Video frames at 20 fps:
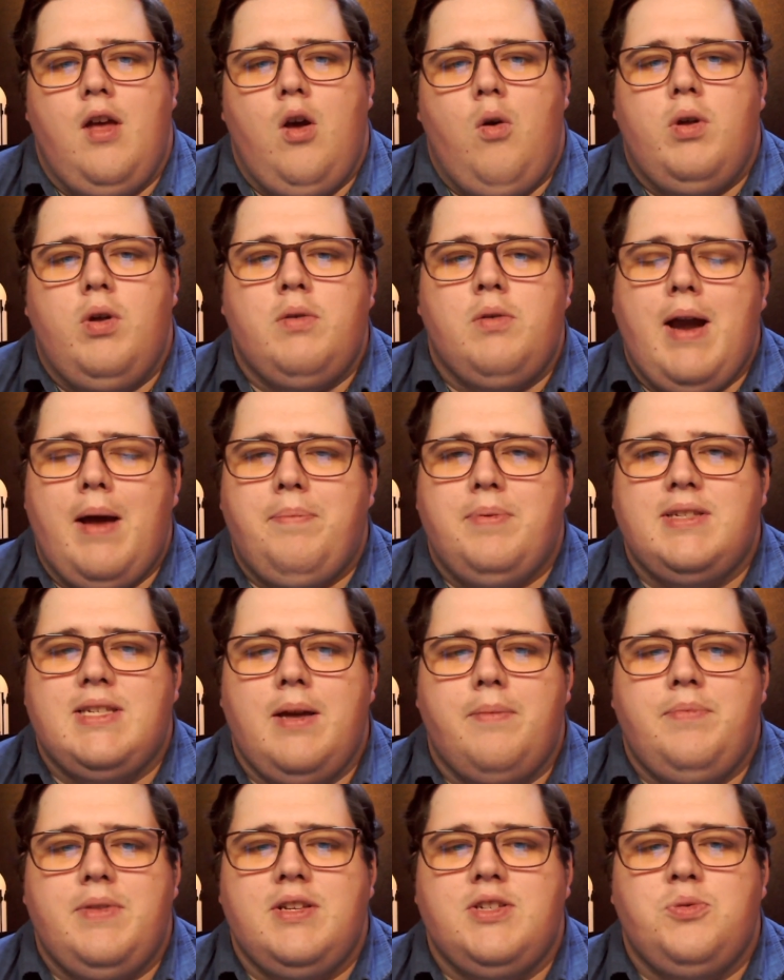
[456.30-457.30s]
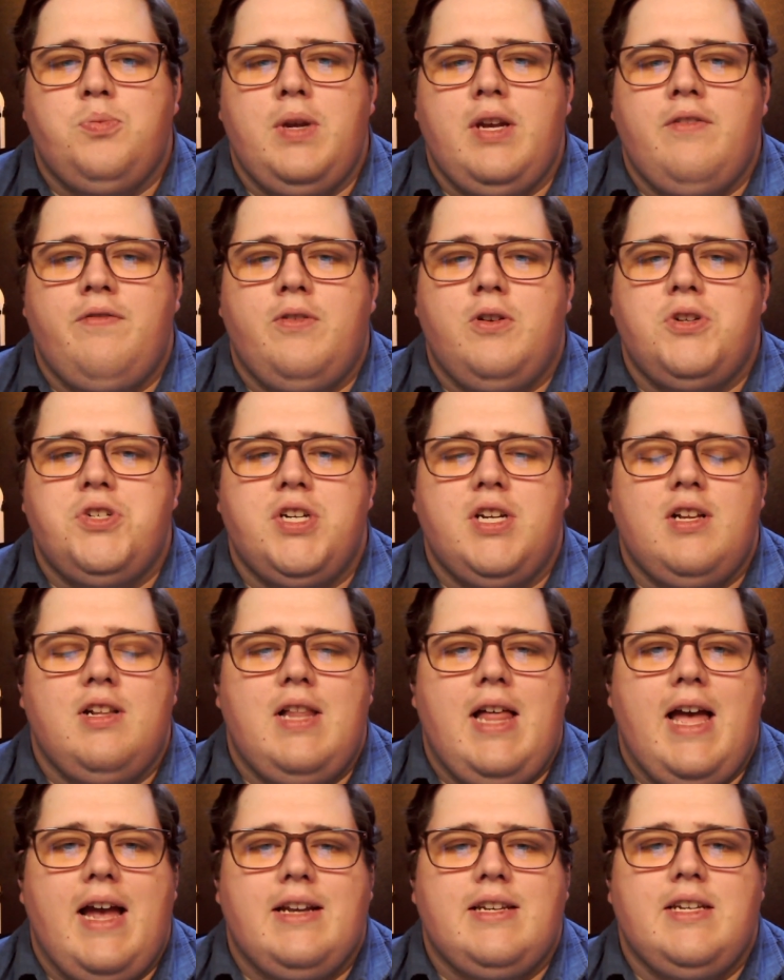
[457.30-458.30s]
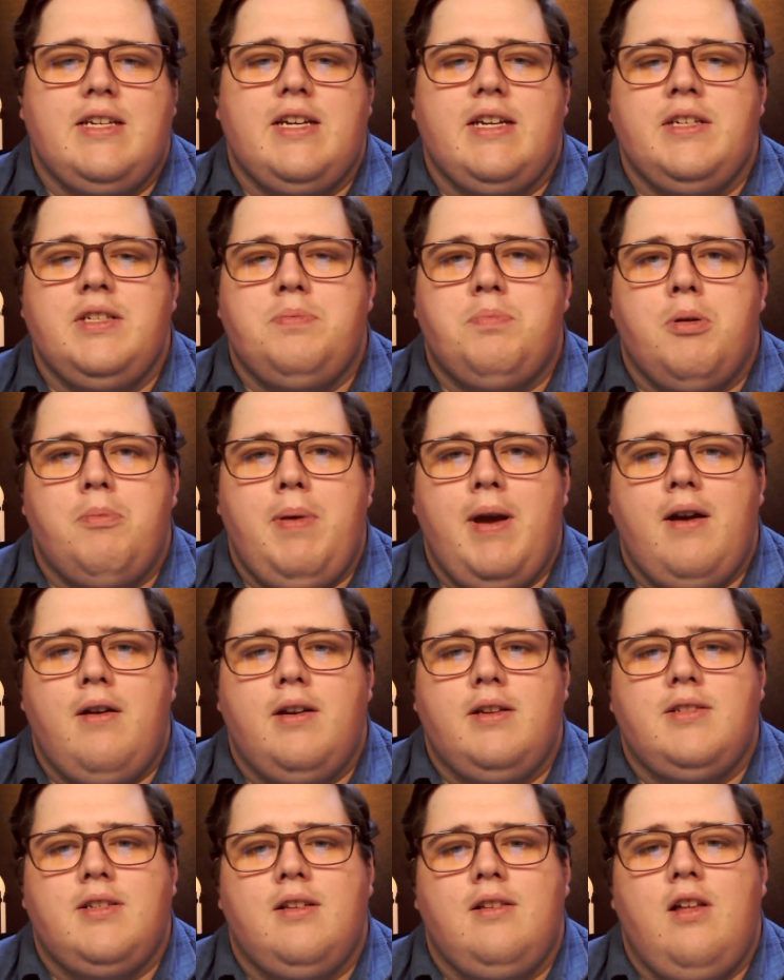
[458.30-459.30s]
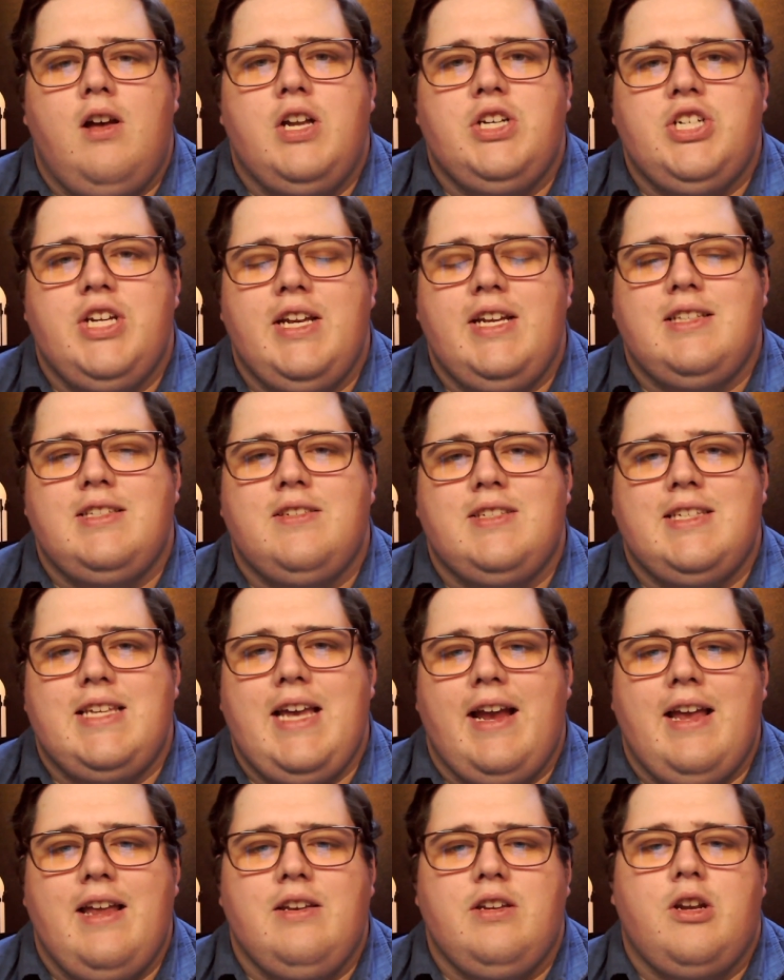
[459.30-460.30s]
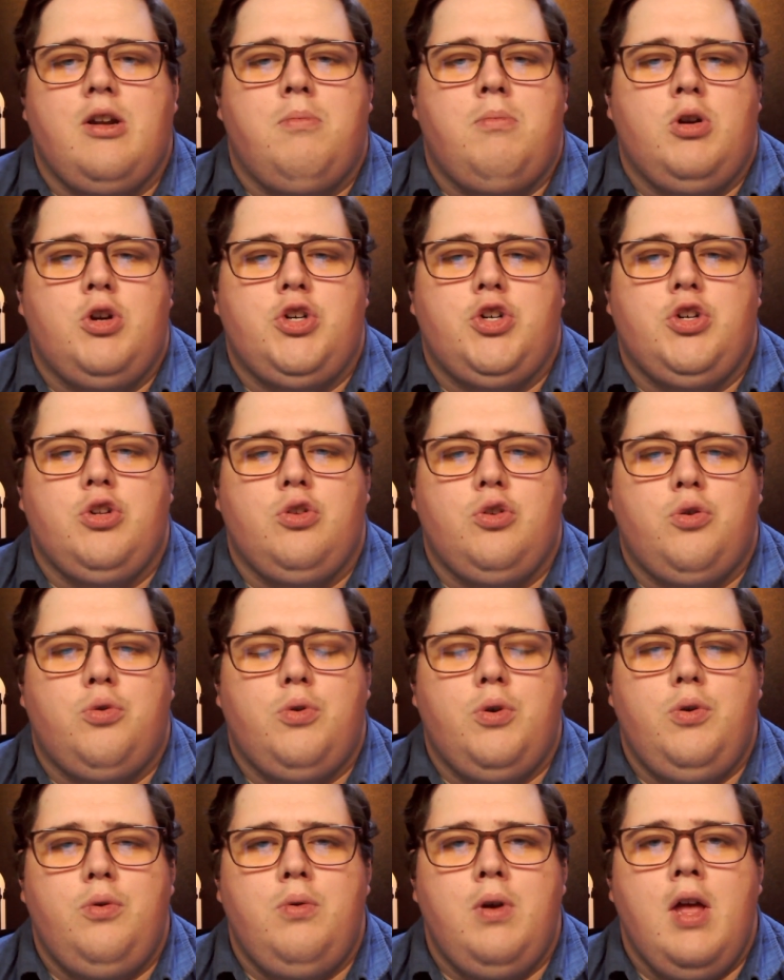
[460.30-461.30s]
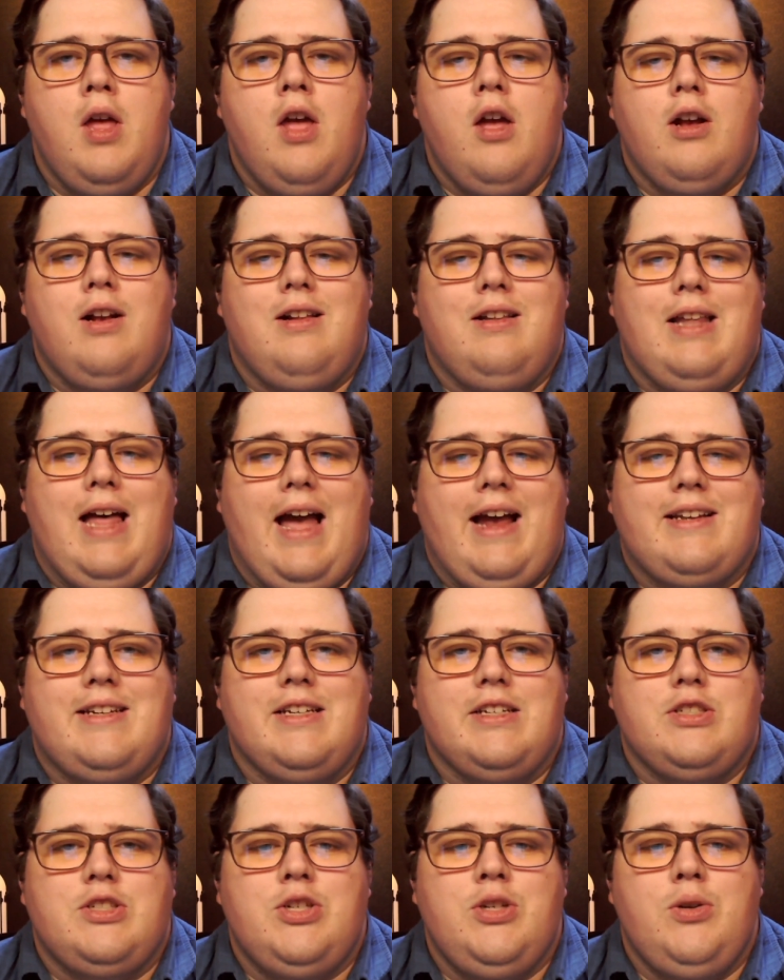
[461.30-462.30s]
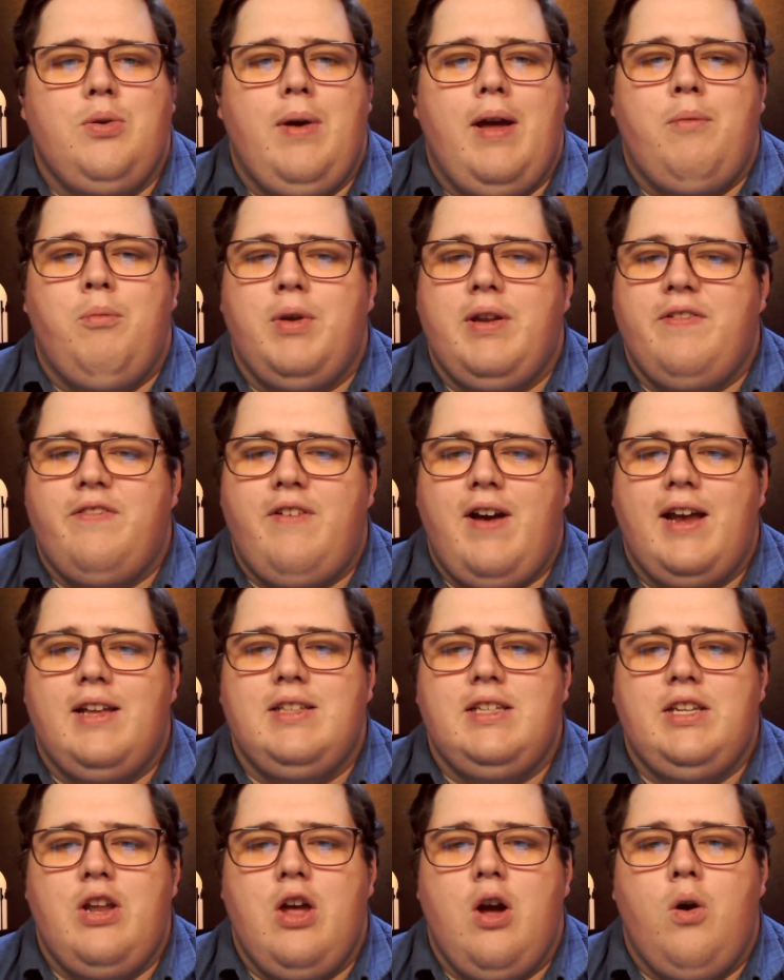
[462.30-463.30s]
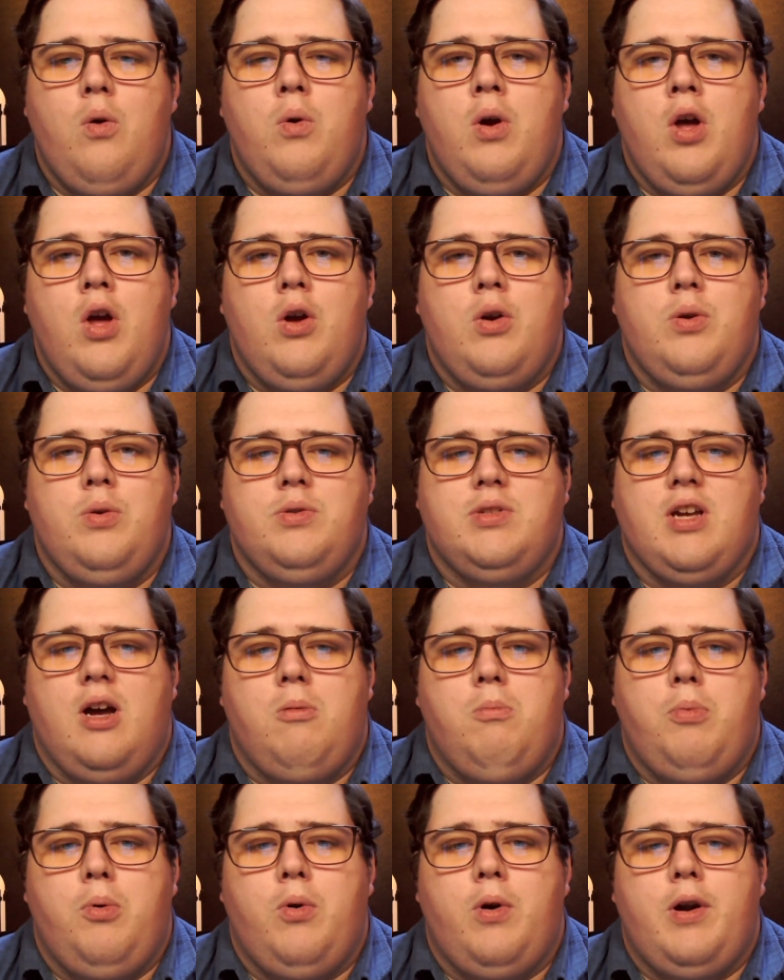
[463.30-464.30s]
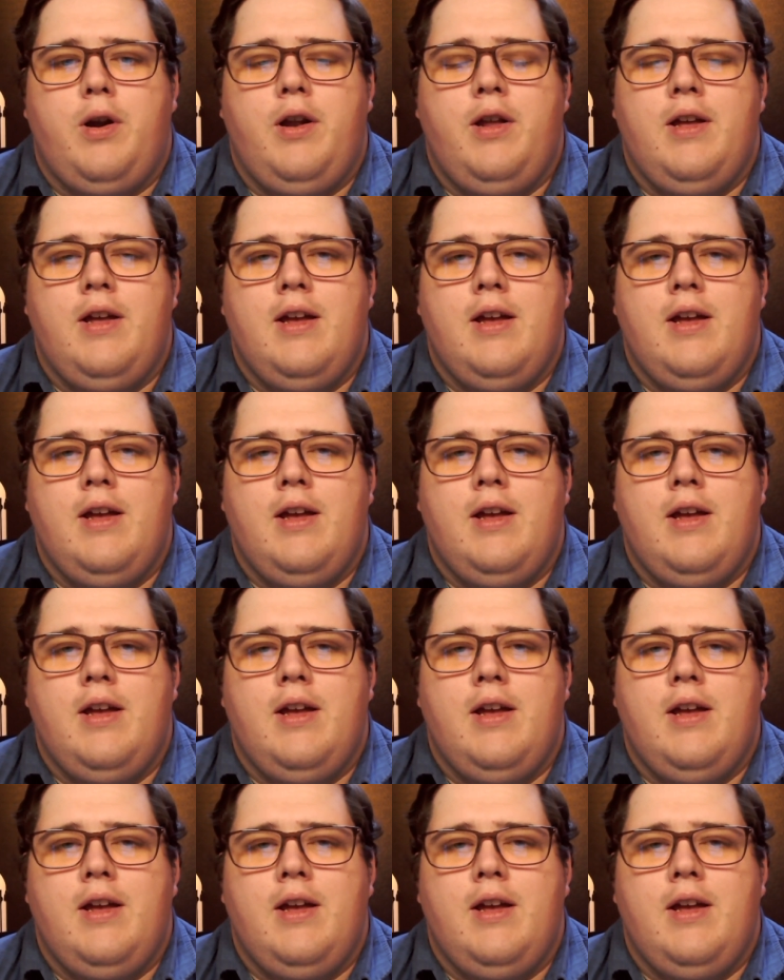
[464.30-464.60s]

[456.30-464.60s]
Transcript: Well, to wrap us up this week, Virgin Galactic is preparing to launch its second commercial crew, Galactic two, and we finally know who's on board.